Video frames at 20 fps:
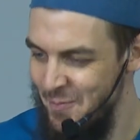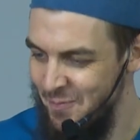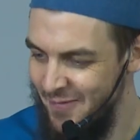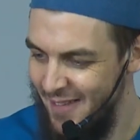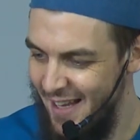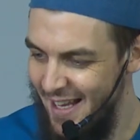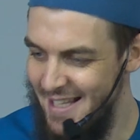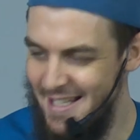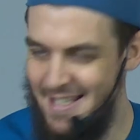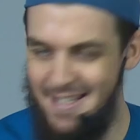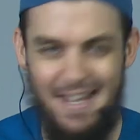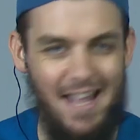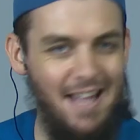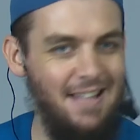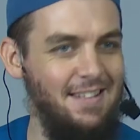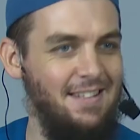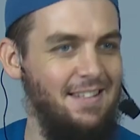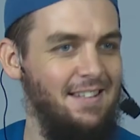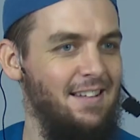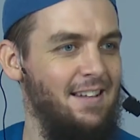
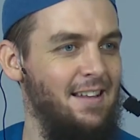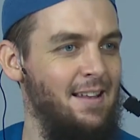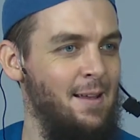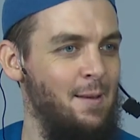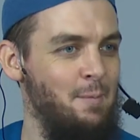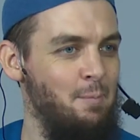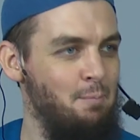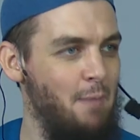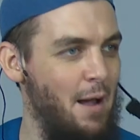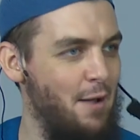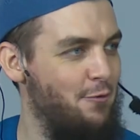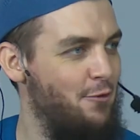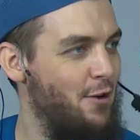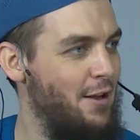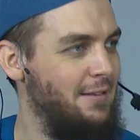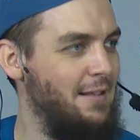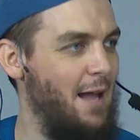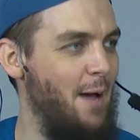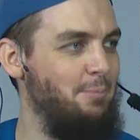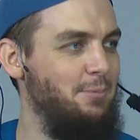Instead, my
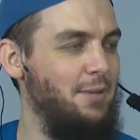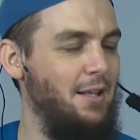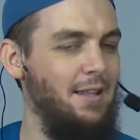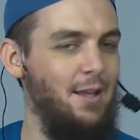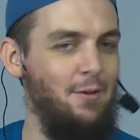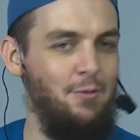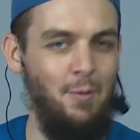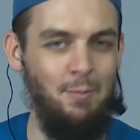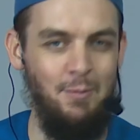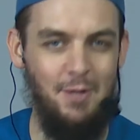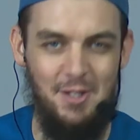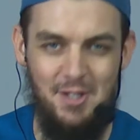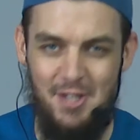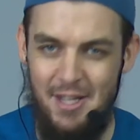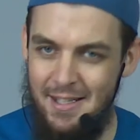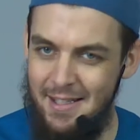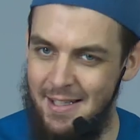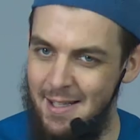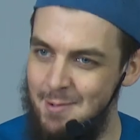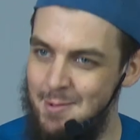friend Abdullah from the
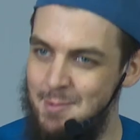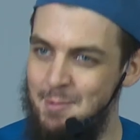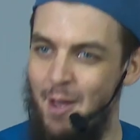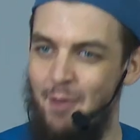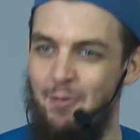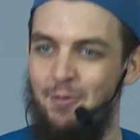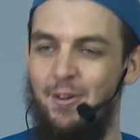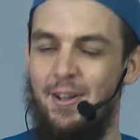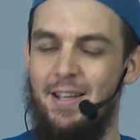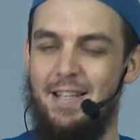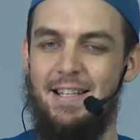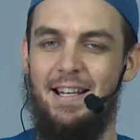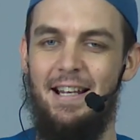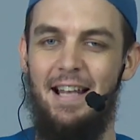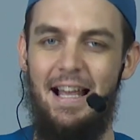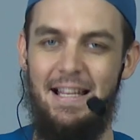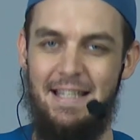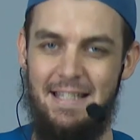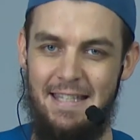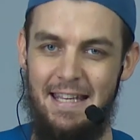jinn gives me a first
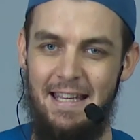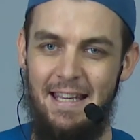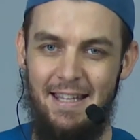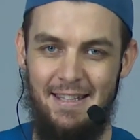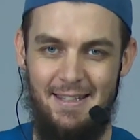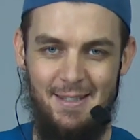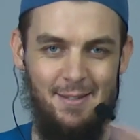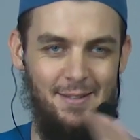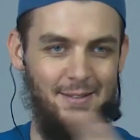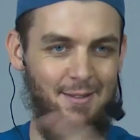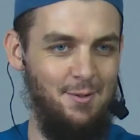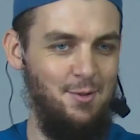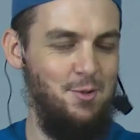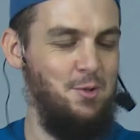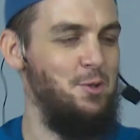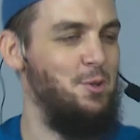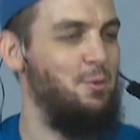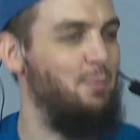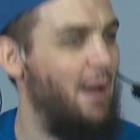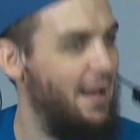class ticket to
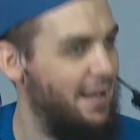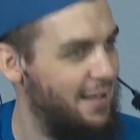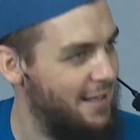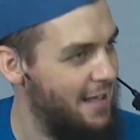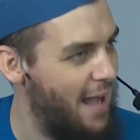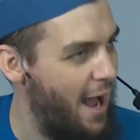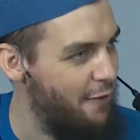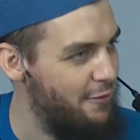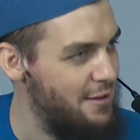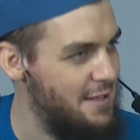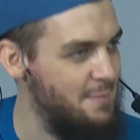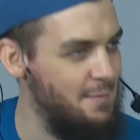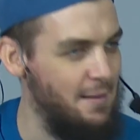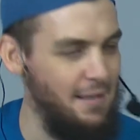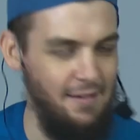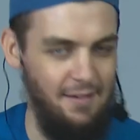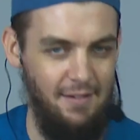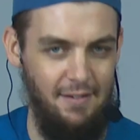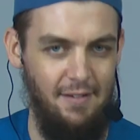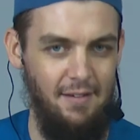Dubai, carries me.
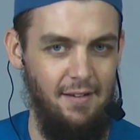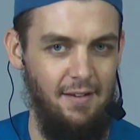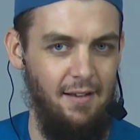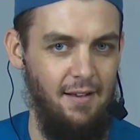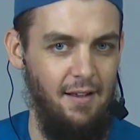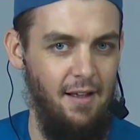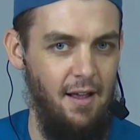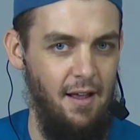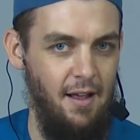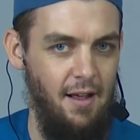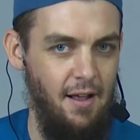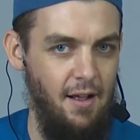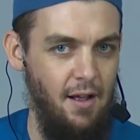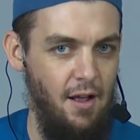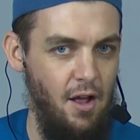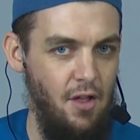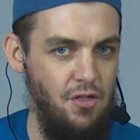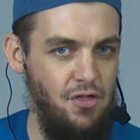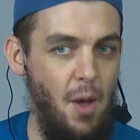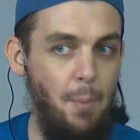
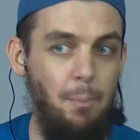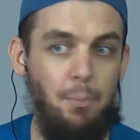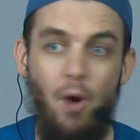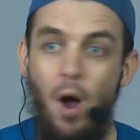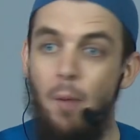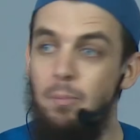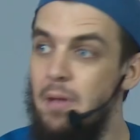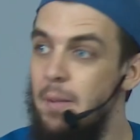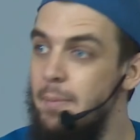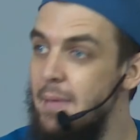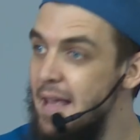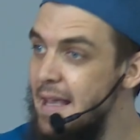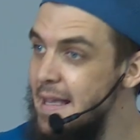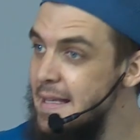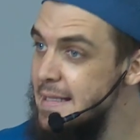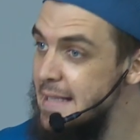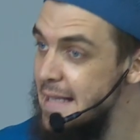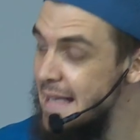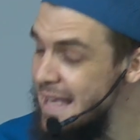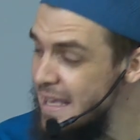The problem
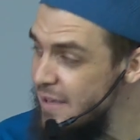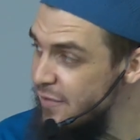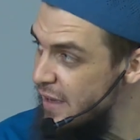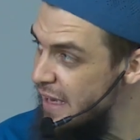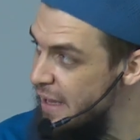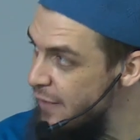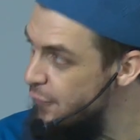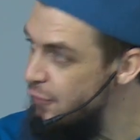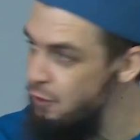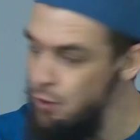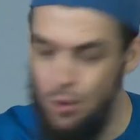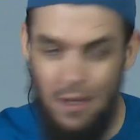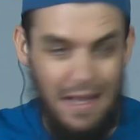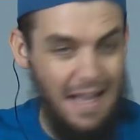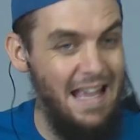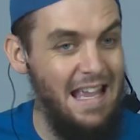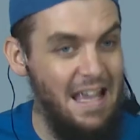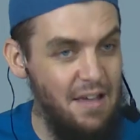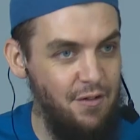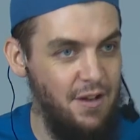is, even if,
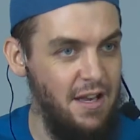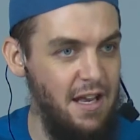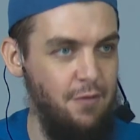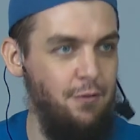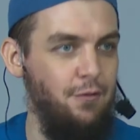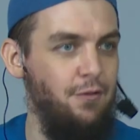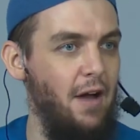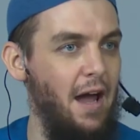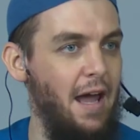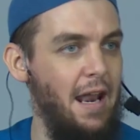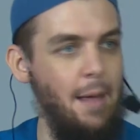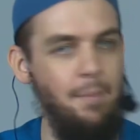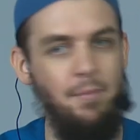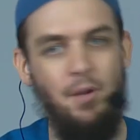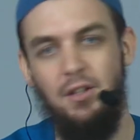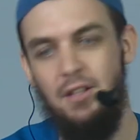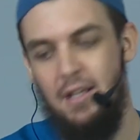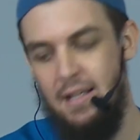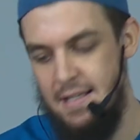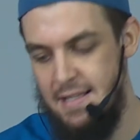and I'm
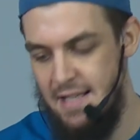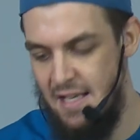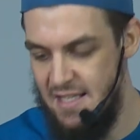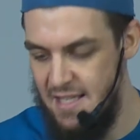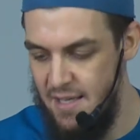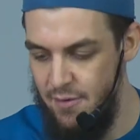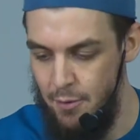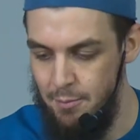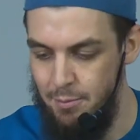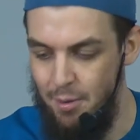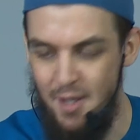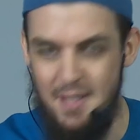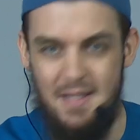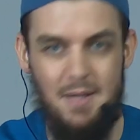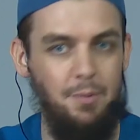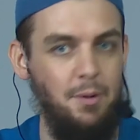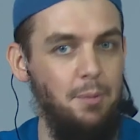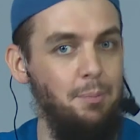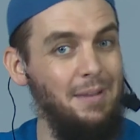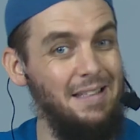not going to say it's even
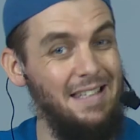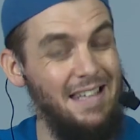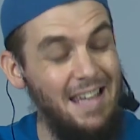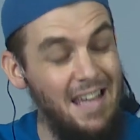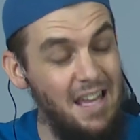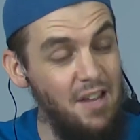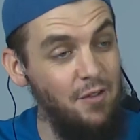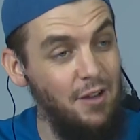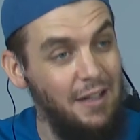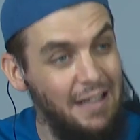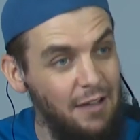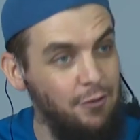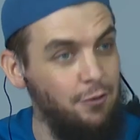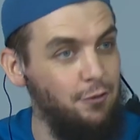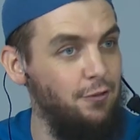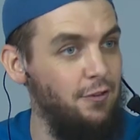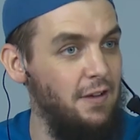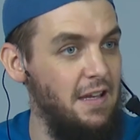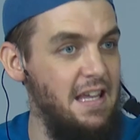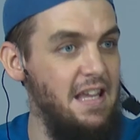possible, but even
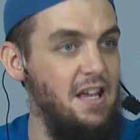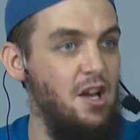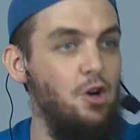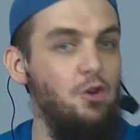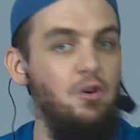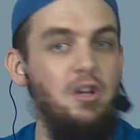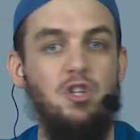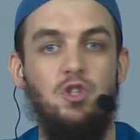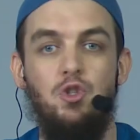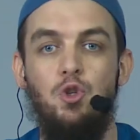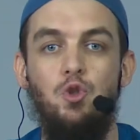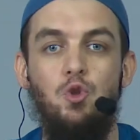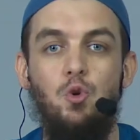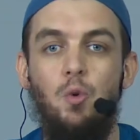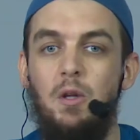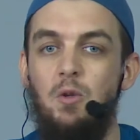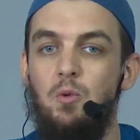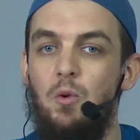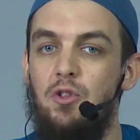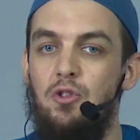if he agrees to do
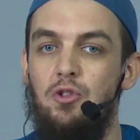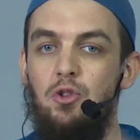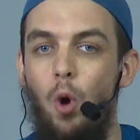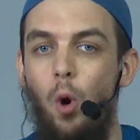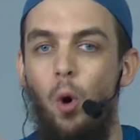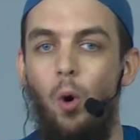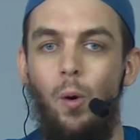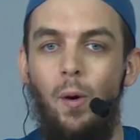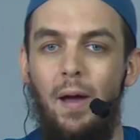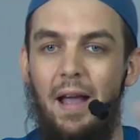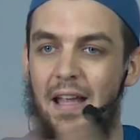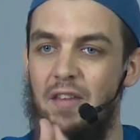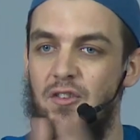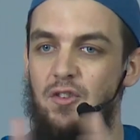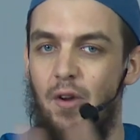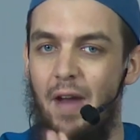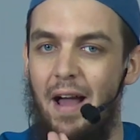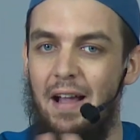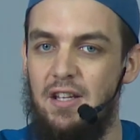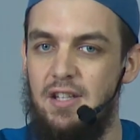it with no
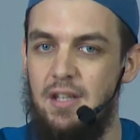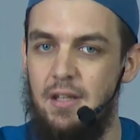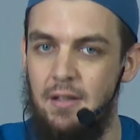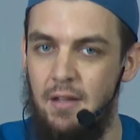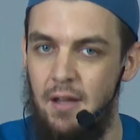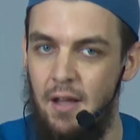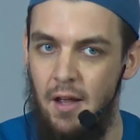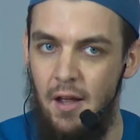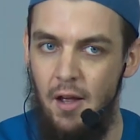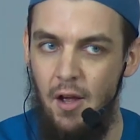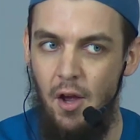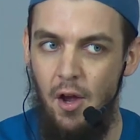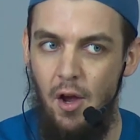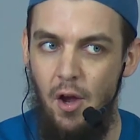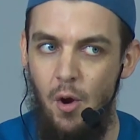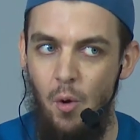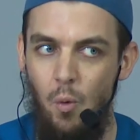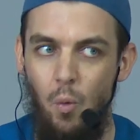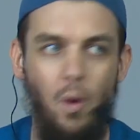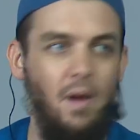interaction,
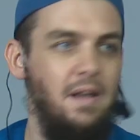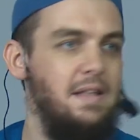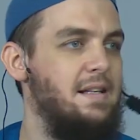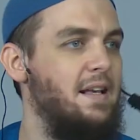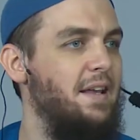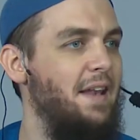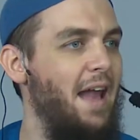what is going to